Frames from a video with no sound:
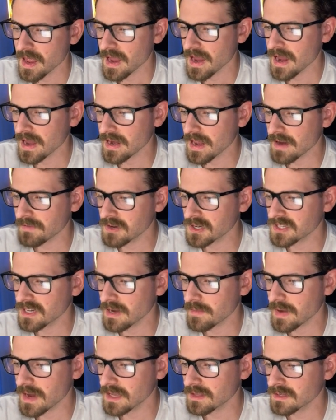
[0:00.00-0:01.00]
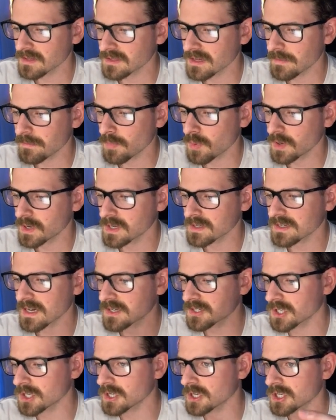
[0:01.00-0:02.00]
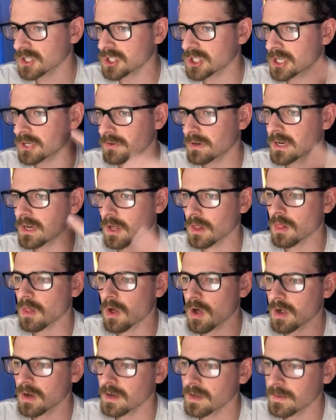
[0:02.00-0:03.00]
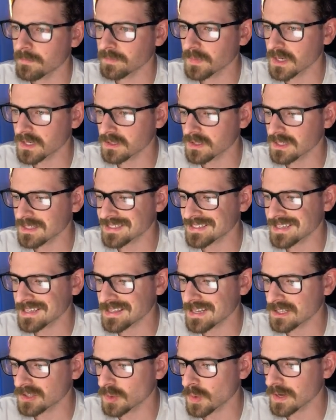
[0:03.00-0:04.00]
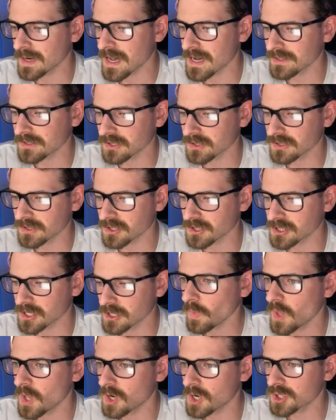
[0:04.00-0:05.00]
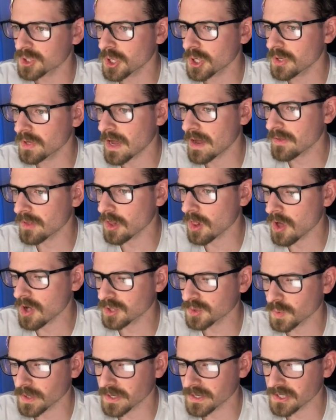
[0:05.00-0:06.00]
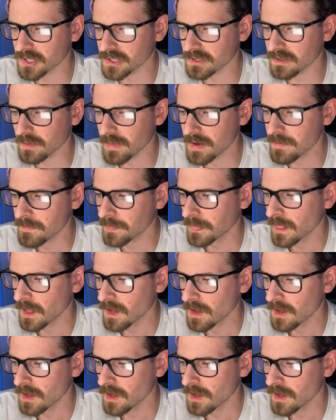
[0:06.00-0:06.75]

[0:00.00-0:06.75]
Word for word: And every time I hit this endpoint, it's actually going to generate a log, and it's going to send that to Elasticsearch. And I'll show you how the logs work in just a bit.